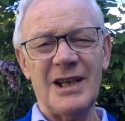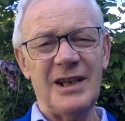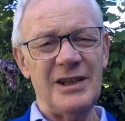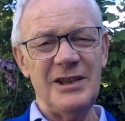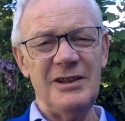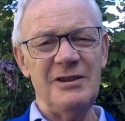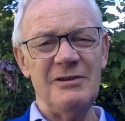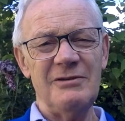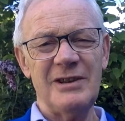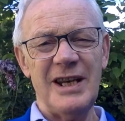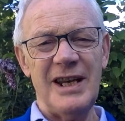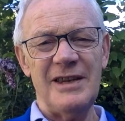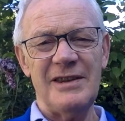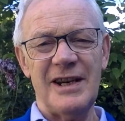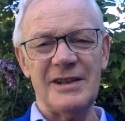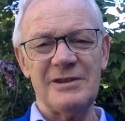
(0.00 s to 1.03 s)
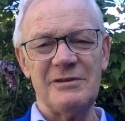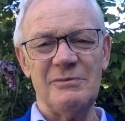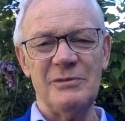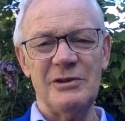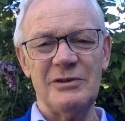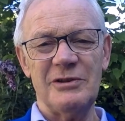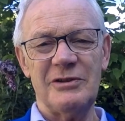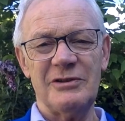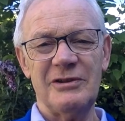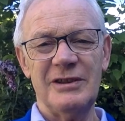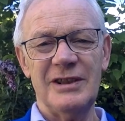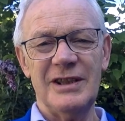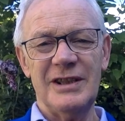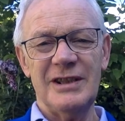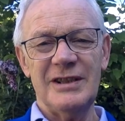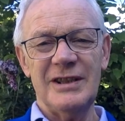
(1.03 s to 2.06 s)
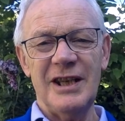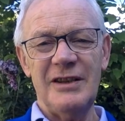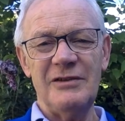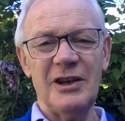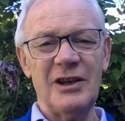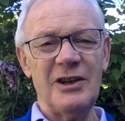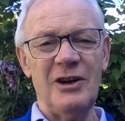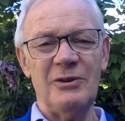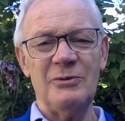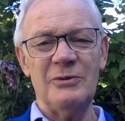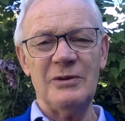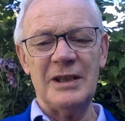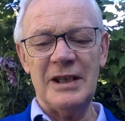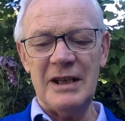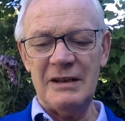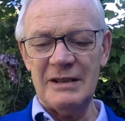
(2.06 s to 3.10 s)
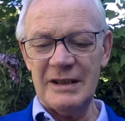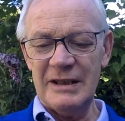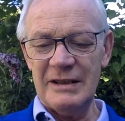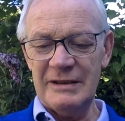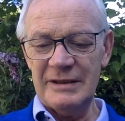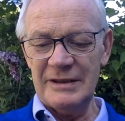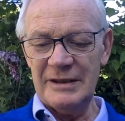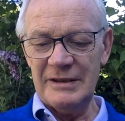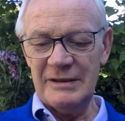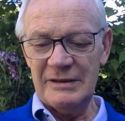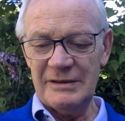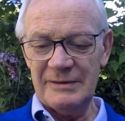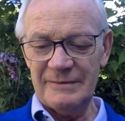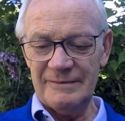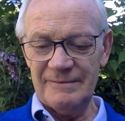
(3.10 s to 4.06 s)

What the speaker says: And you don't get that so much in the cold in our gardens.